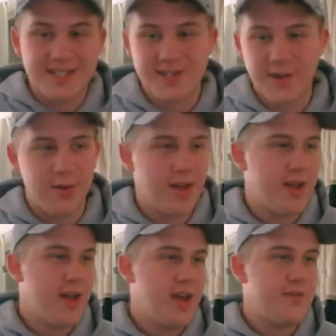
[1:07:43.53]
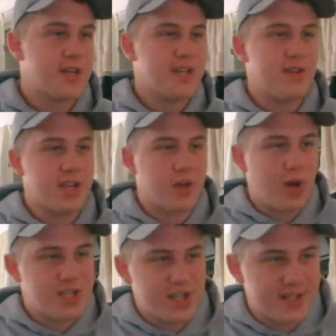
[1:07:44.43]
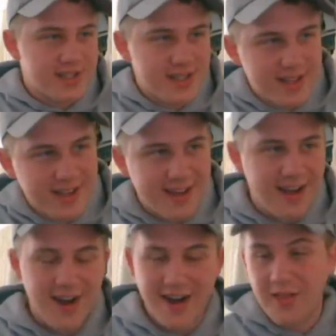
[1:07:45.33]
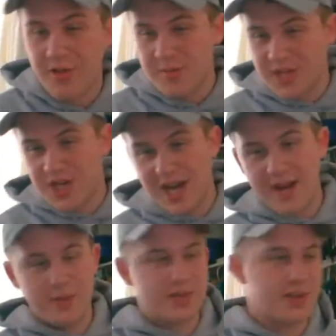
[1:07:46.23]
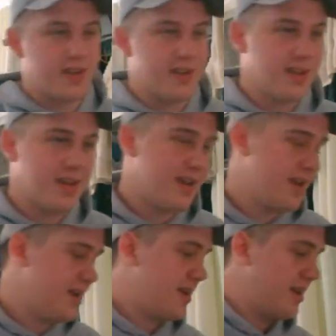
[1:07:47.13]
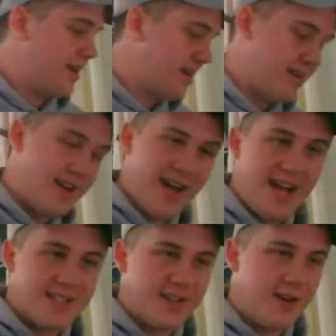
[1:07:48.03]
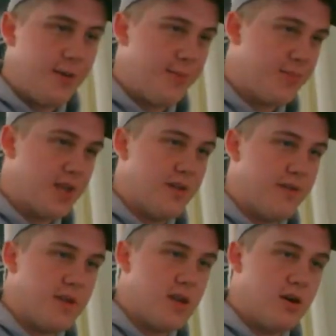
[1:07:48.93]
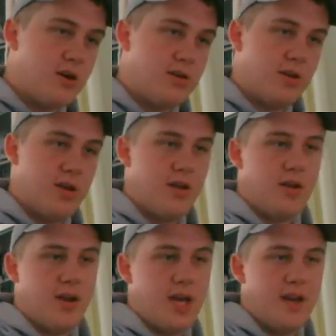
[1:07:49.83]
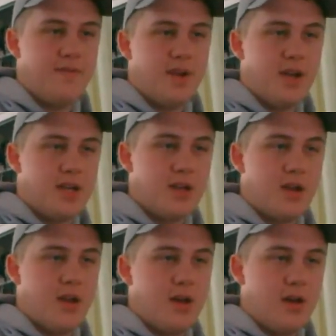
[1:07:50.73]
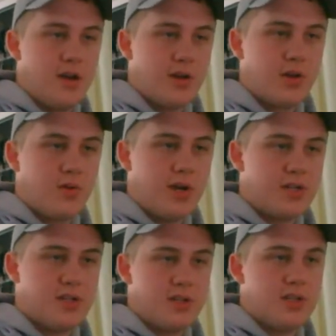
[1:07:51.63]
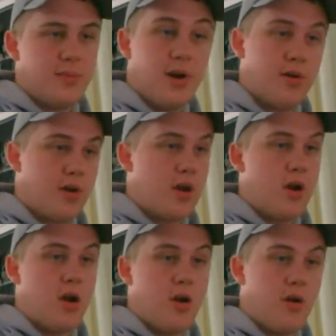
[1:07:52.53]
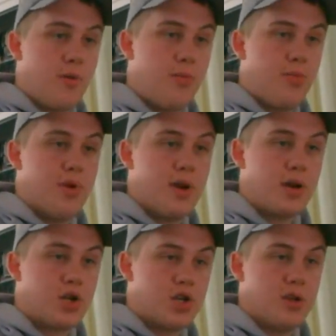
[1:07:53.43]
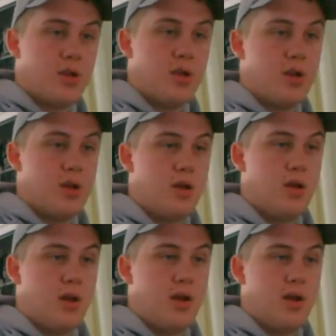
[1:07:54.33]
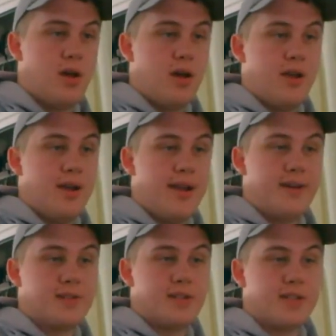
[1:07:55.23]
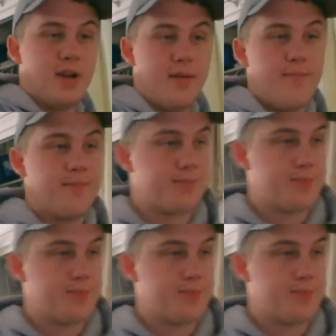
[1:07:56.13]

So if you guys have any questions, throw them in the chat. I'm also gonna ask y'all if y'all have any questions about production. Now's the time.